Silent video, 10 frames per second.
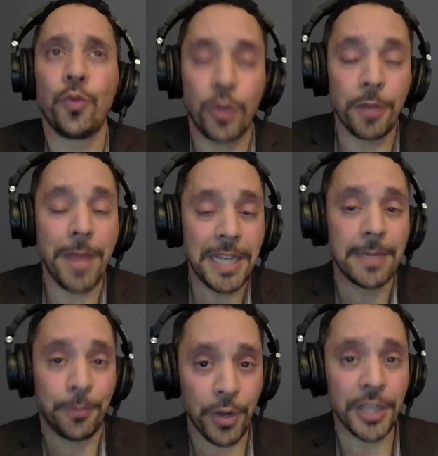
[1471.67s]
could make
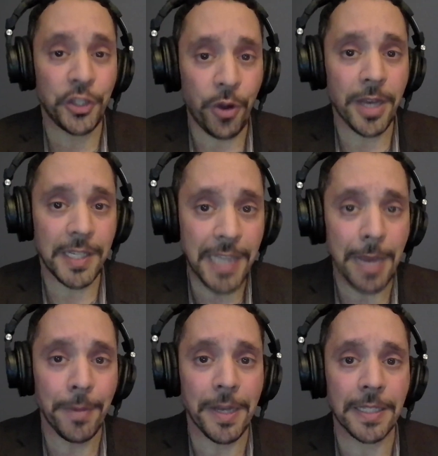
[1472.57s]
some pretty strong
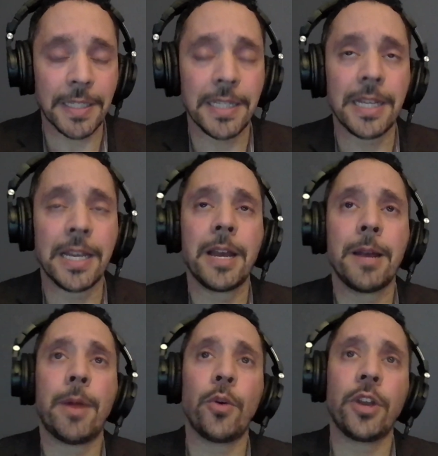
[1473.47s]
statements,
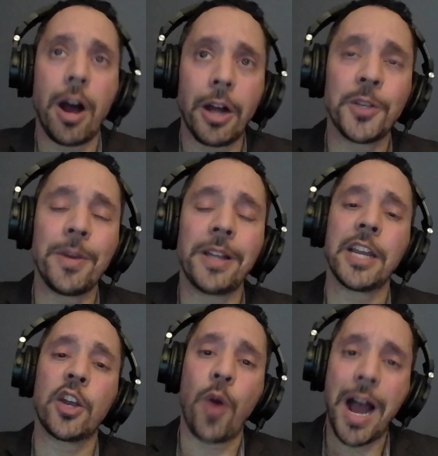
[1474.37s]
but would
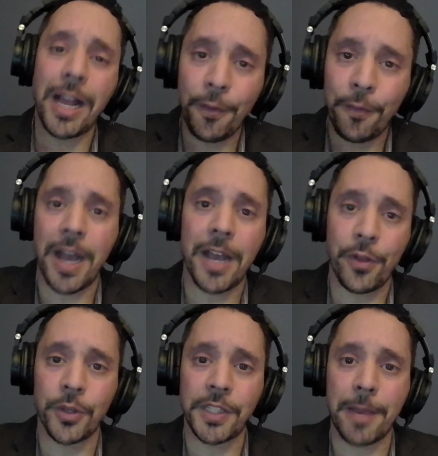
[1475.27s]
ultimately qualify
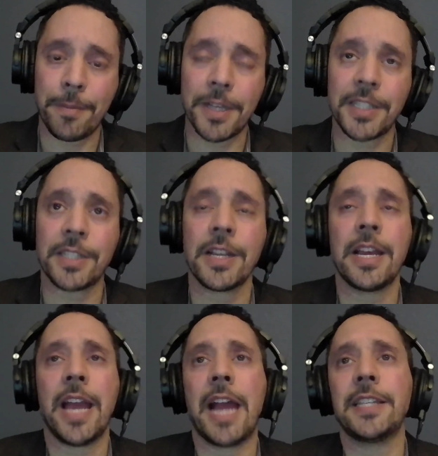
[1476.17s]
those statements
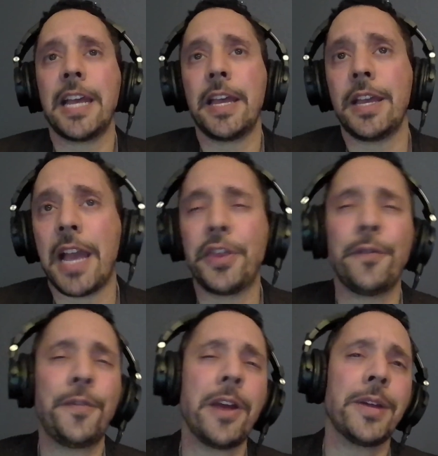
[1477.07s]
and say, at the
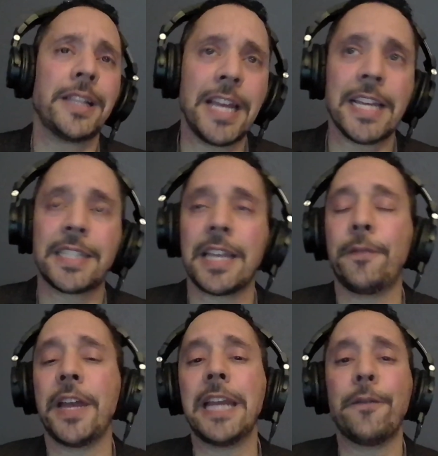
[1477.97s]
very least,
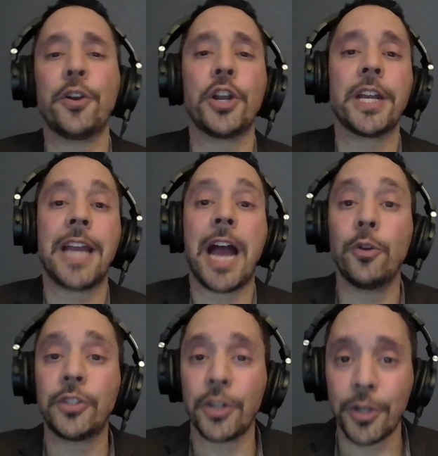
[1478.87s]
if they never
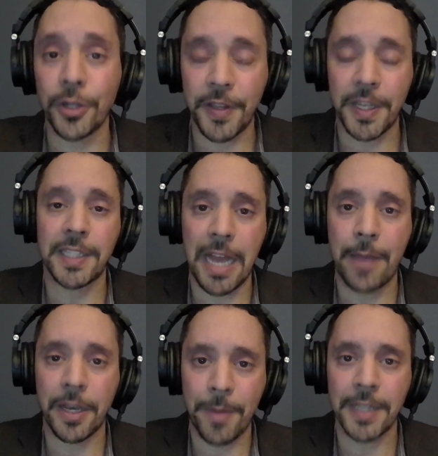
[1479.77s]
encountered the
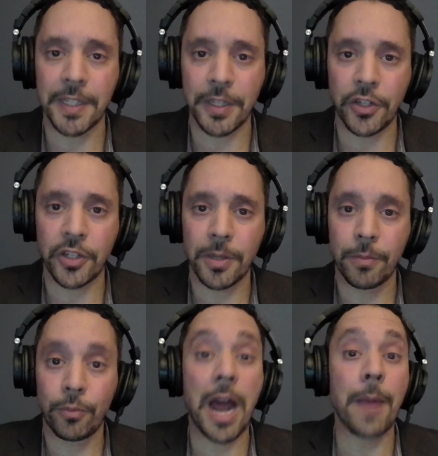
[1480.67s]
Islamic message
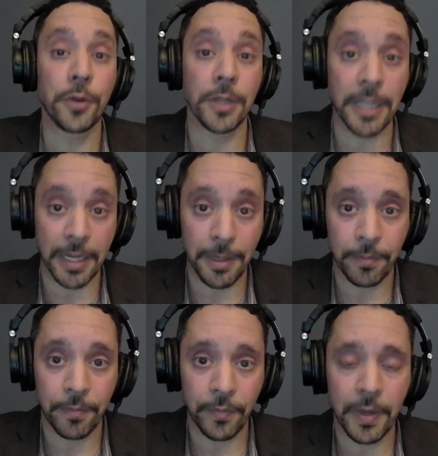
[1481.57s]
properly,
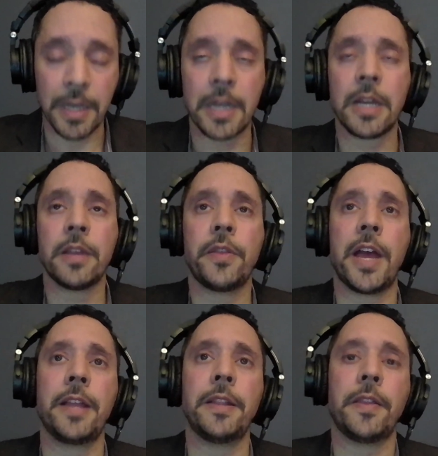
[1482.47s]

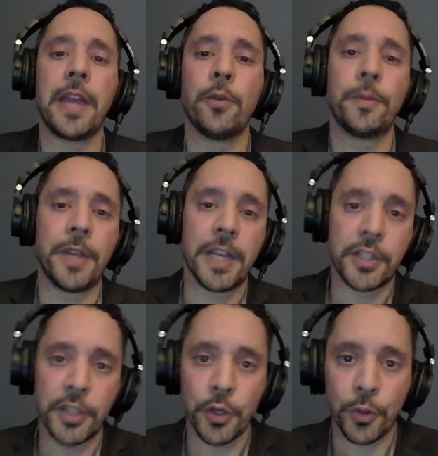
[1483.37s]
then they would be
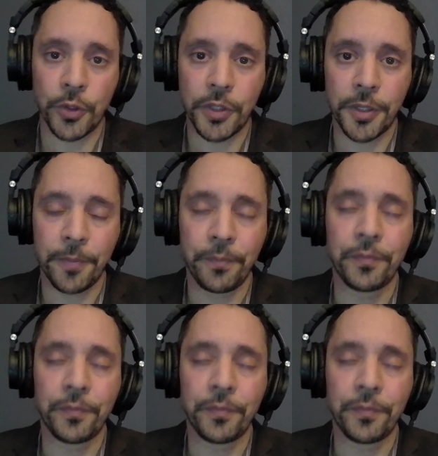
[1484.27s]
excused.